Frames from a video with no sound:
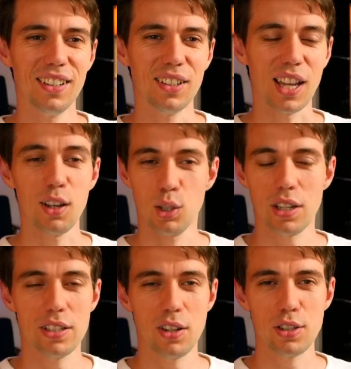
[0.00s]
Yeah, you
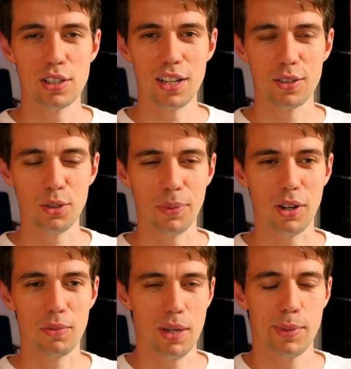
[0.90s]
can also send it to my
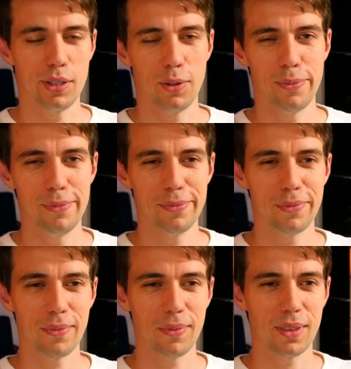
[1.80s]
home. I'm at home.
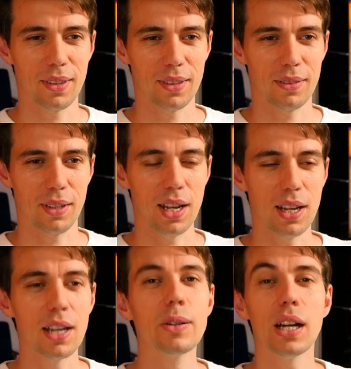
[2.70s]

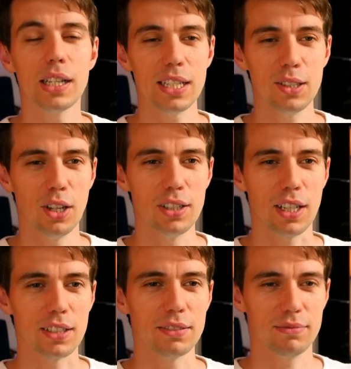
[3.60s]
I get in
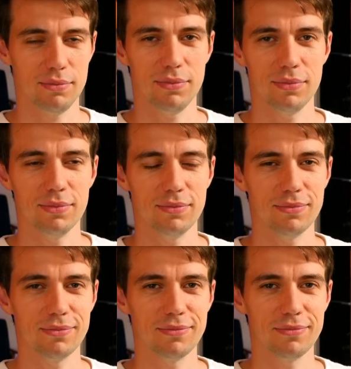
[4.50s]
contact.
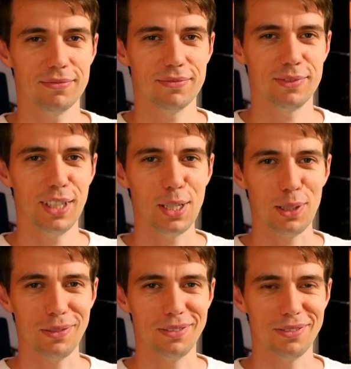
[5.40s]
Thank
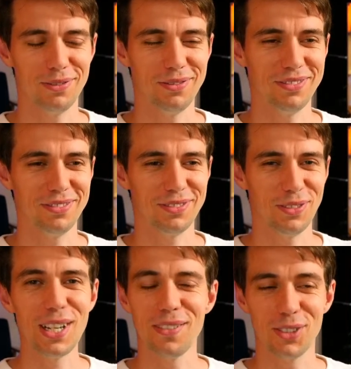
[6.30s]
you.
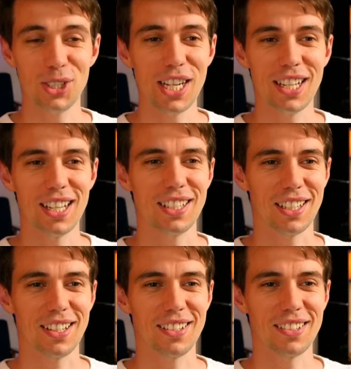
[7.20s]
Really kind
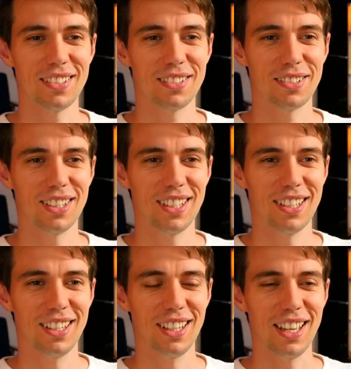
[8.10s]
again.
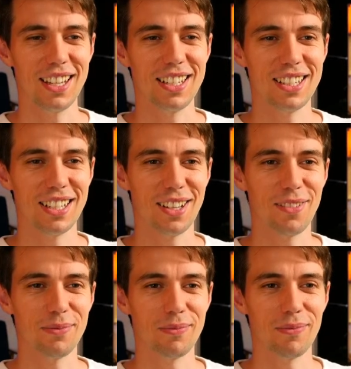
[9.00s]

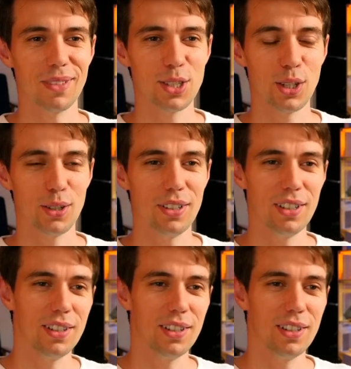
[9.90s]
And so